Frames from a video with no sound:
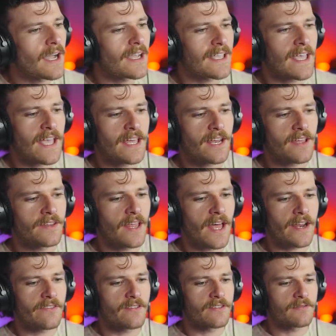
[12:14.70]
I cannot
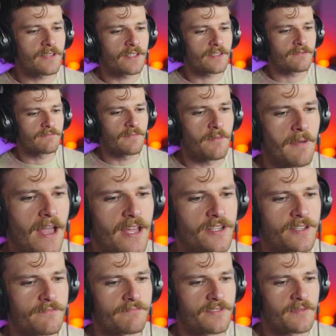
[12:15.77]
not even
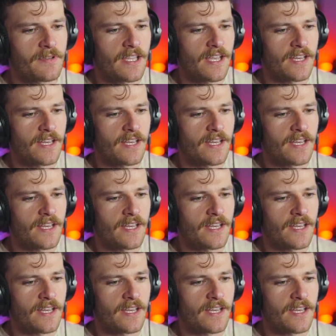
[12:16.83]
imagine, to be